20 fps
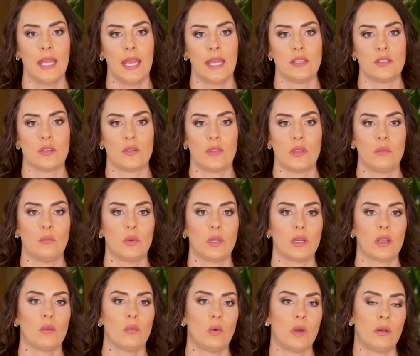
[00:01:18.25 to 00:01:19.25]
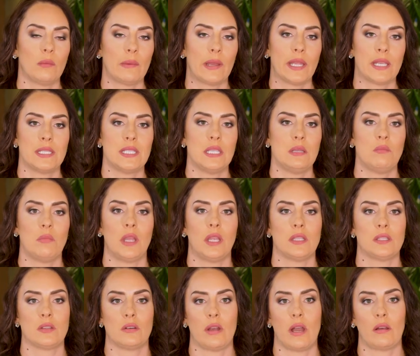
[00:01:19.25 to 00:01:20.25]
And so then when, when my
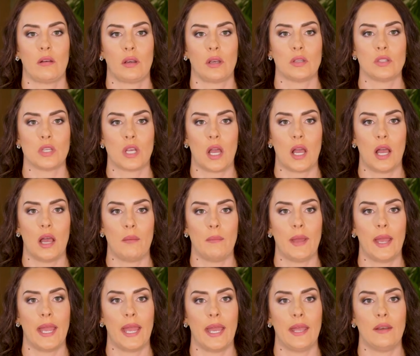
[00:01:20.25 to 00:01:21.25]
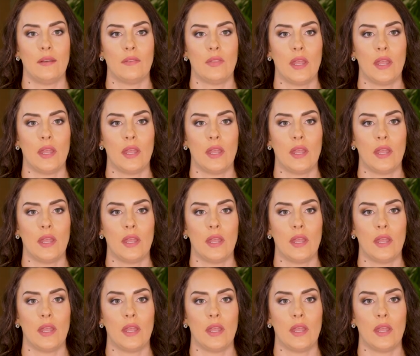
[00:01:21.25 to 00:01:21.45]
teammates are out on a job and